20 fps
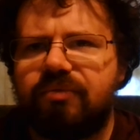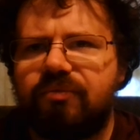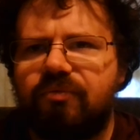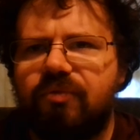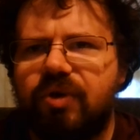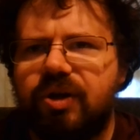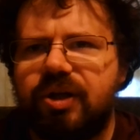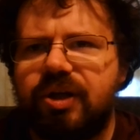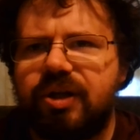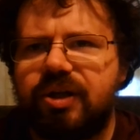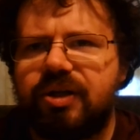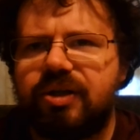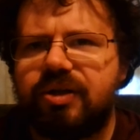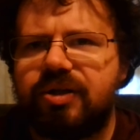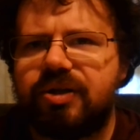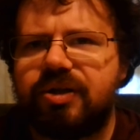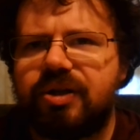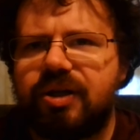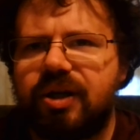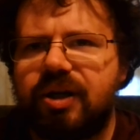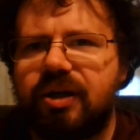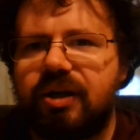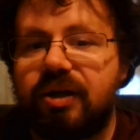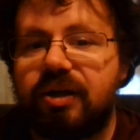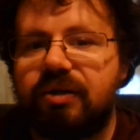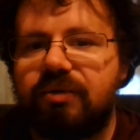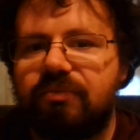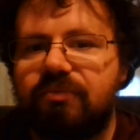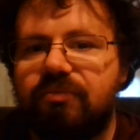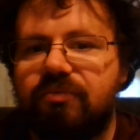what is
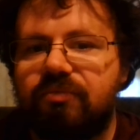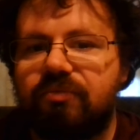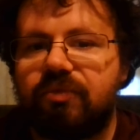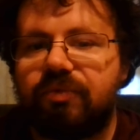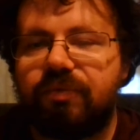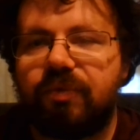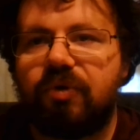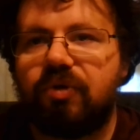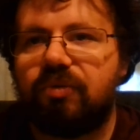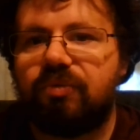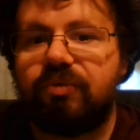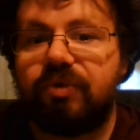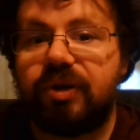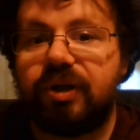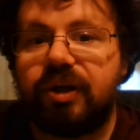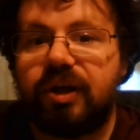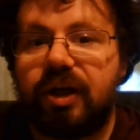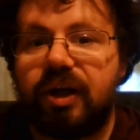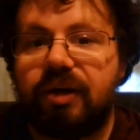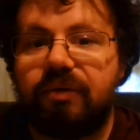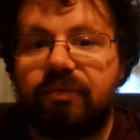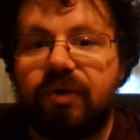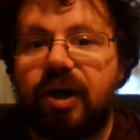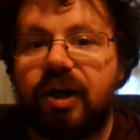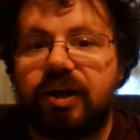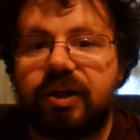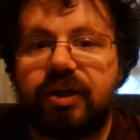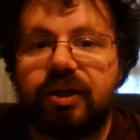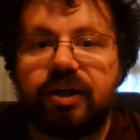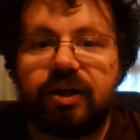and preferably a
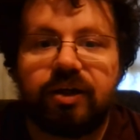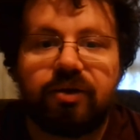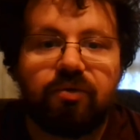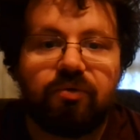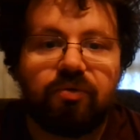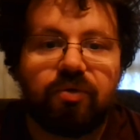rat king